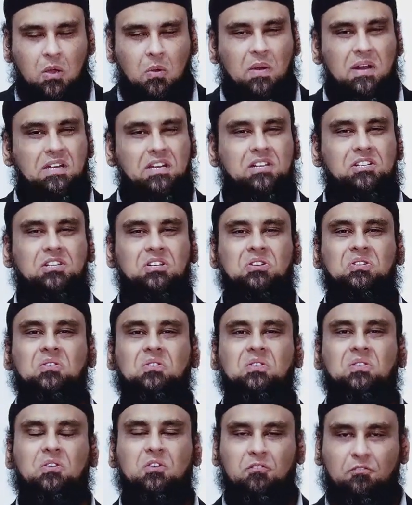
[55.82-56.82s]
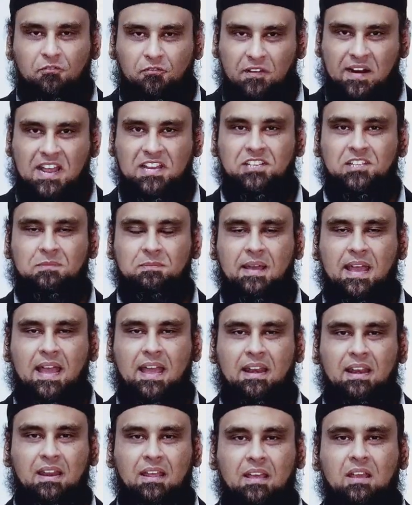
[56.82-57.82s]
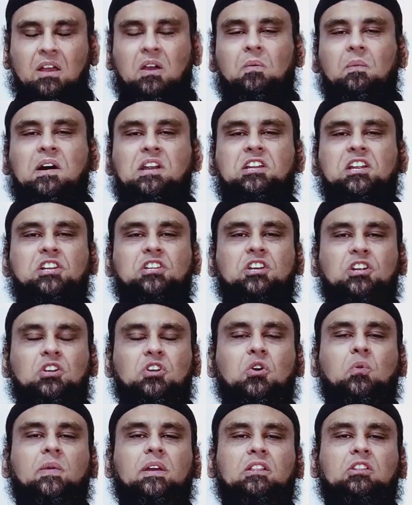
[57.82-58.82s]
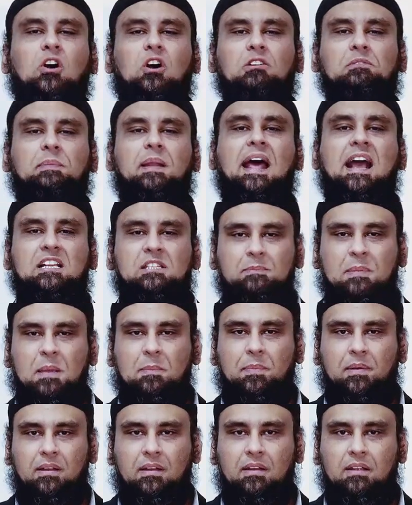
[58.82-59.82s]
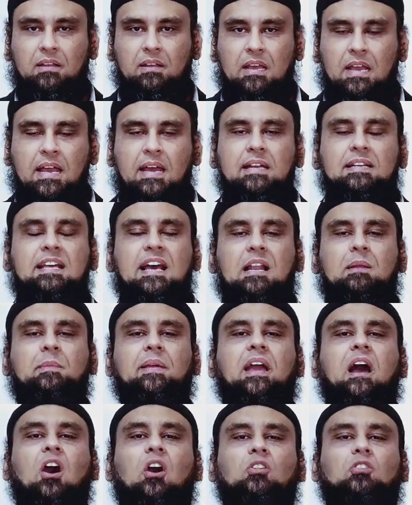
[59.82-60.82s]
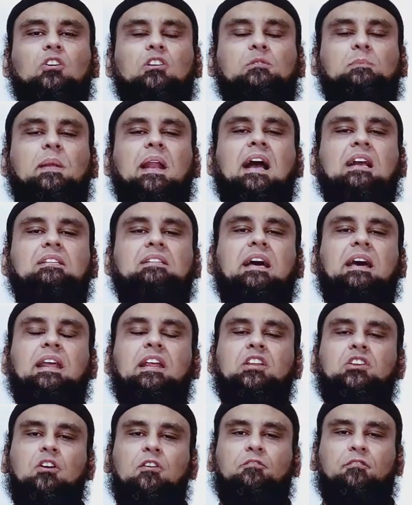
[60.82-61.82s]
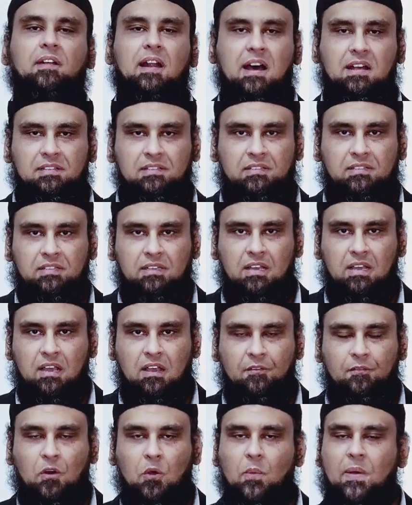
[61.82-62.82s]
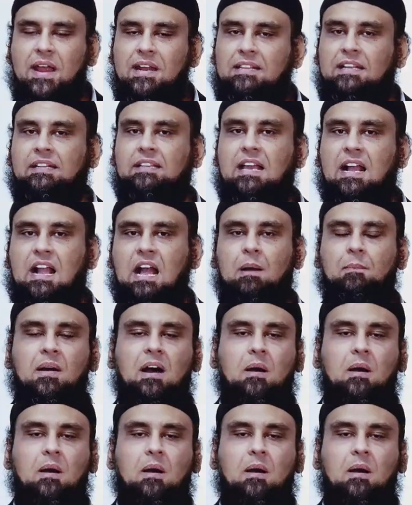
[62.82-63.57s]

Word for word: what did you do you french man what did you do with those blacks people? Tell me how those blacks are in your France. From where did they come